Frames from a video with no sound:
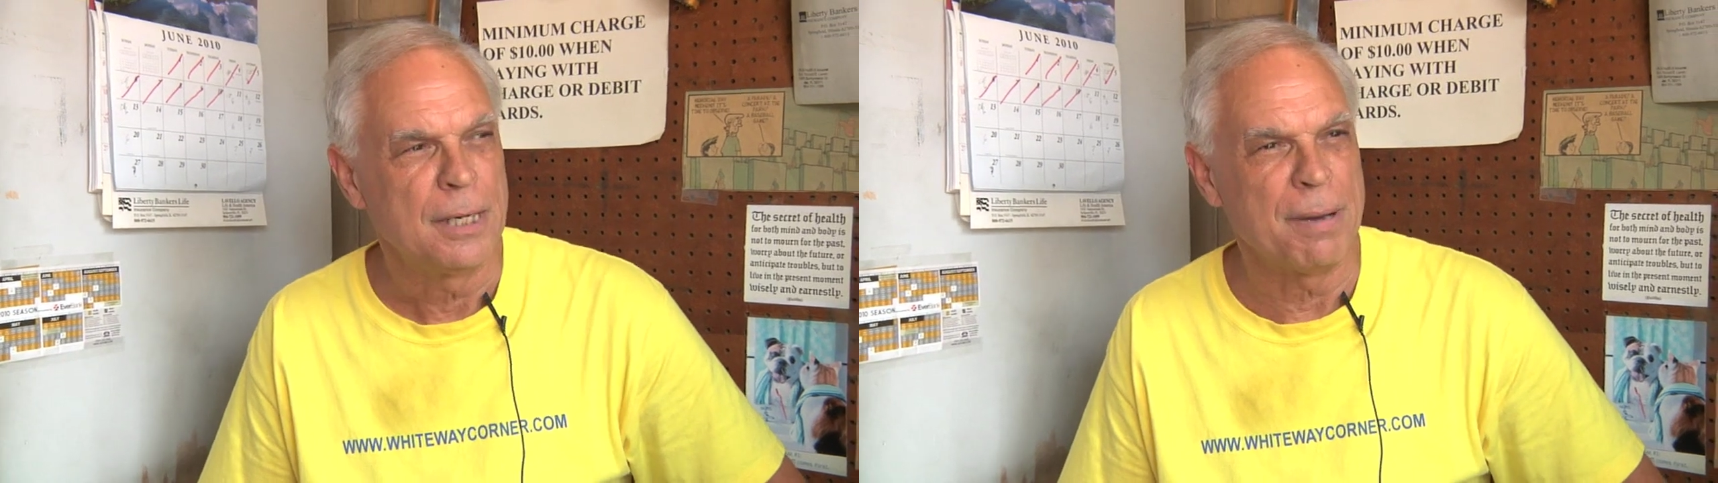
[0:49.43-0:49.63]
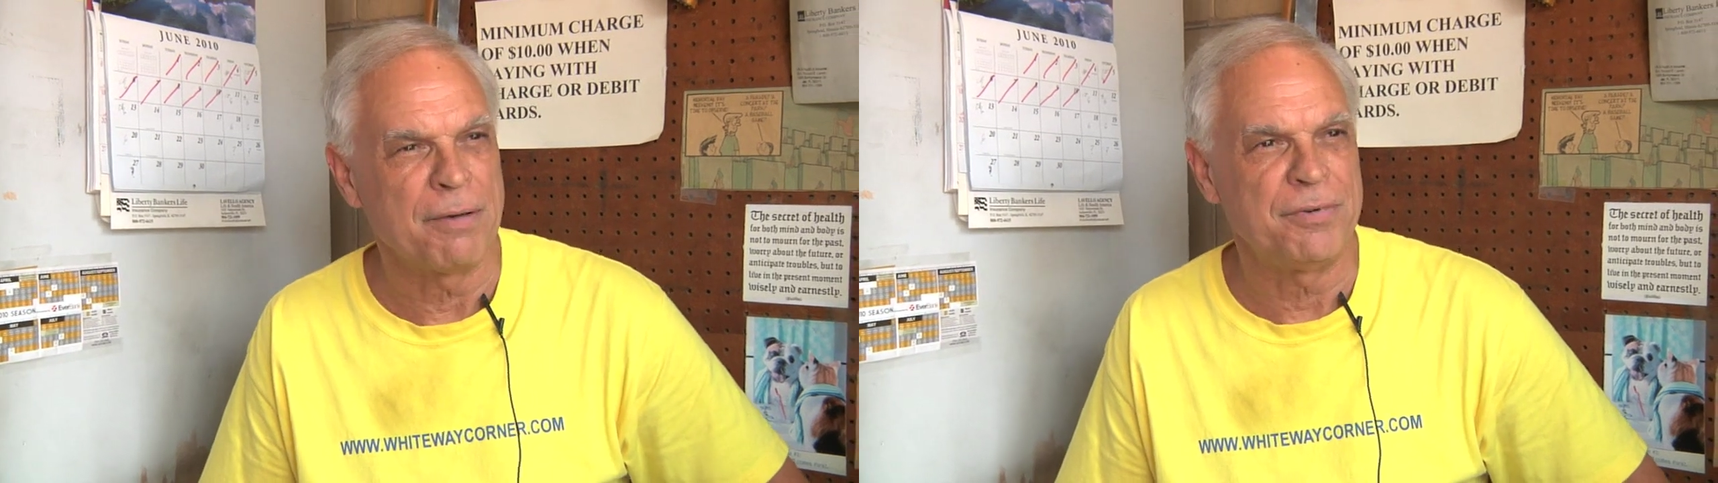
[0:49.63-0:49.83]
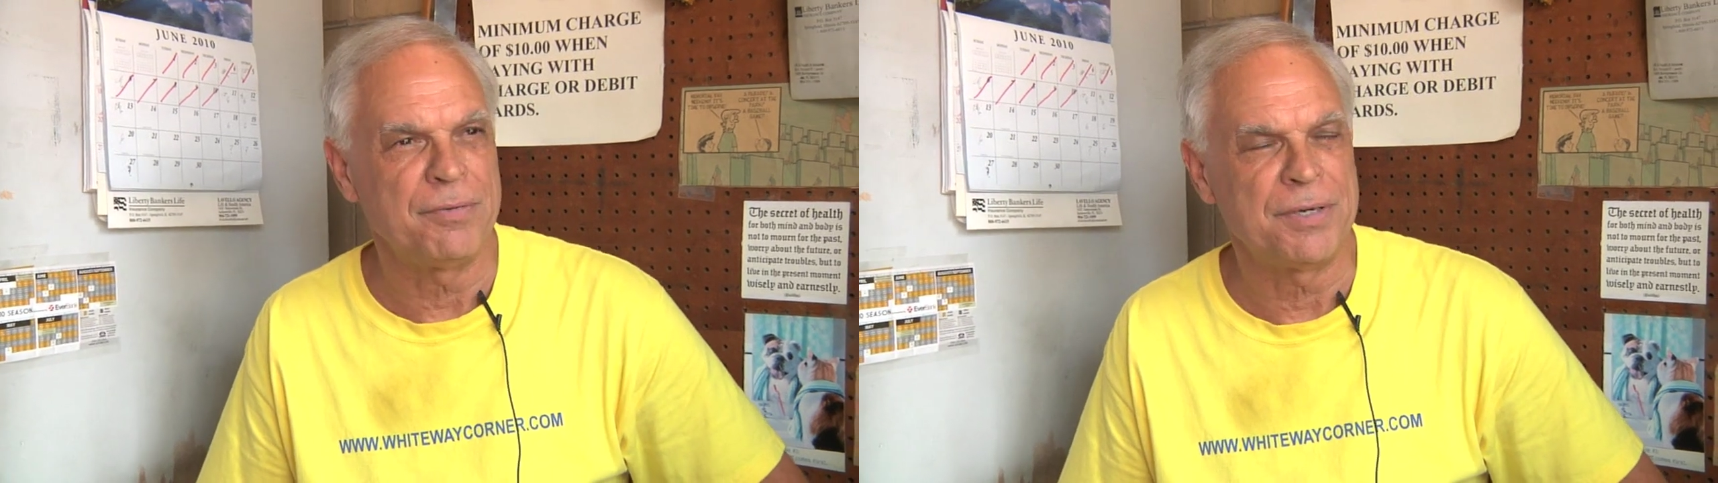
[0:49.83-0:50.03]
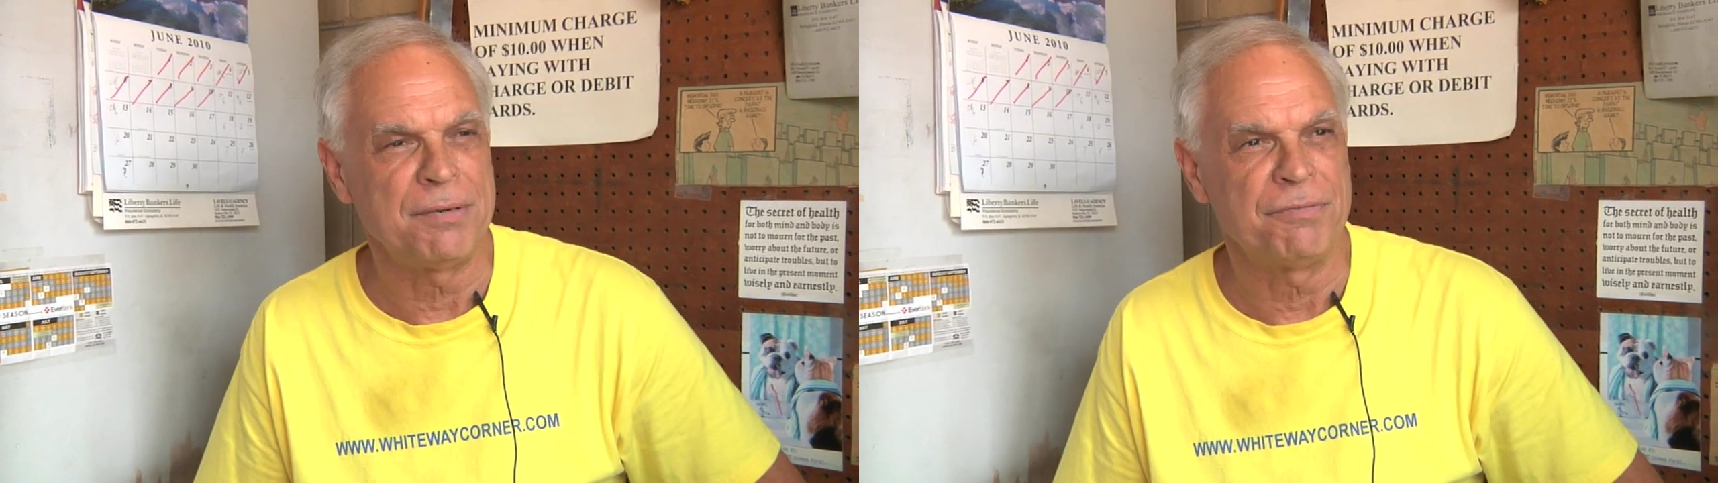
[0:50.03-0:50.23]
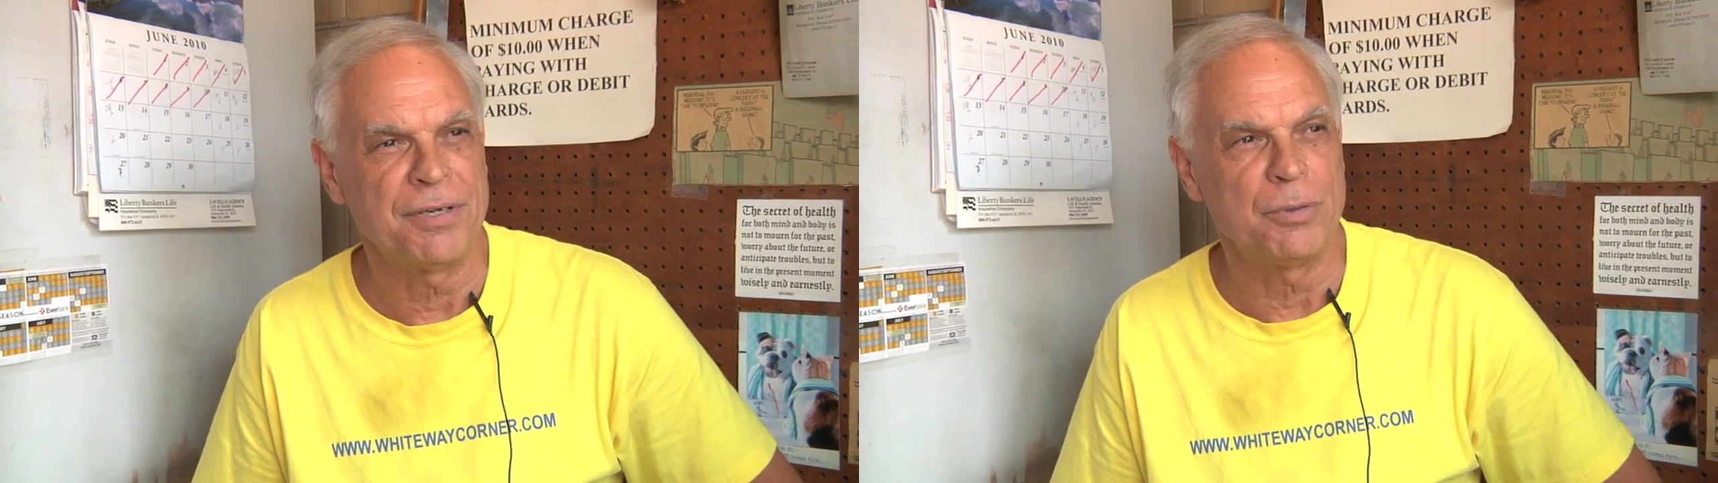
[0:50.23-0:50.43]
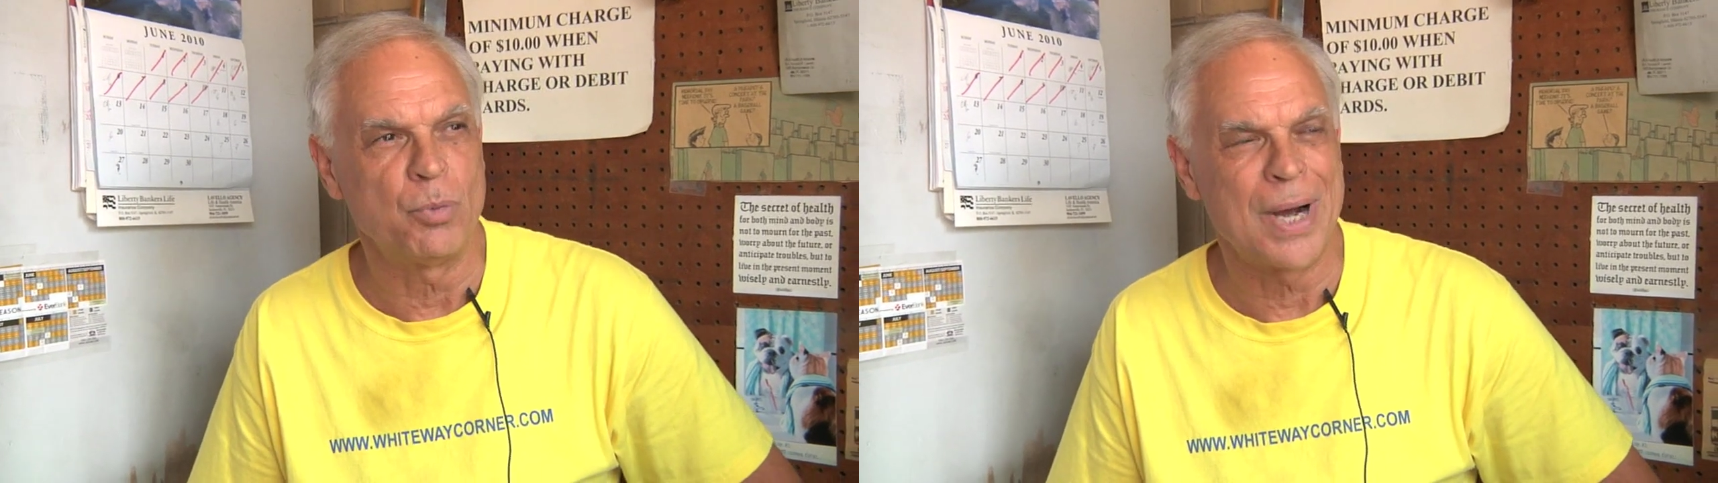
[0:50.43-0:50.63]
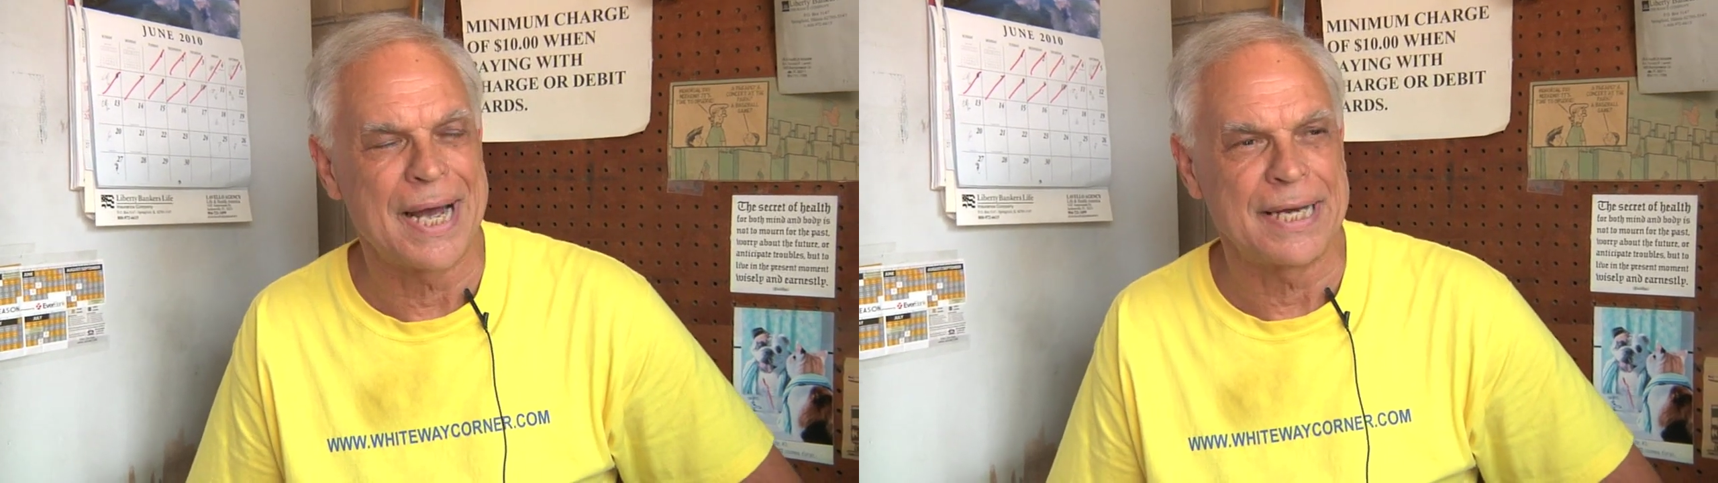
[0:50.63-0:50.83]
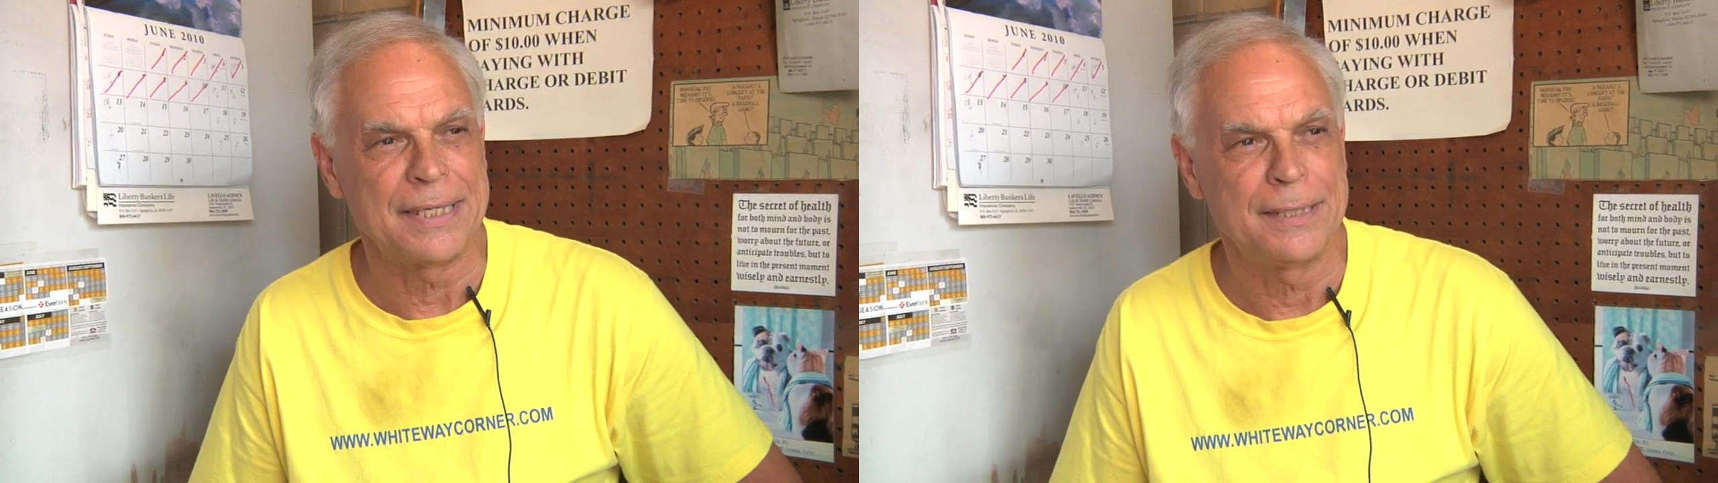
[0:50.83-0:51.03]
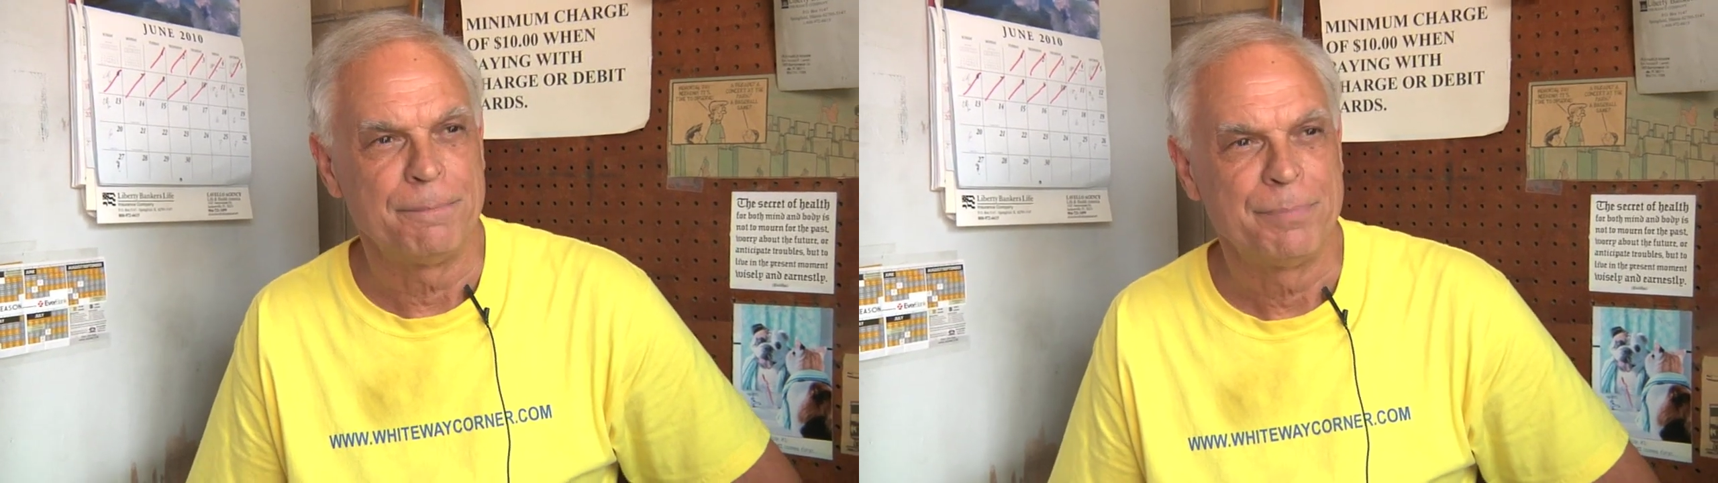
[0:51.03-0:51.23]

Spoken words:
about 15 feet wide.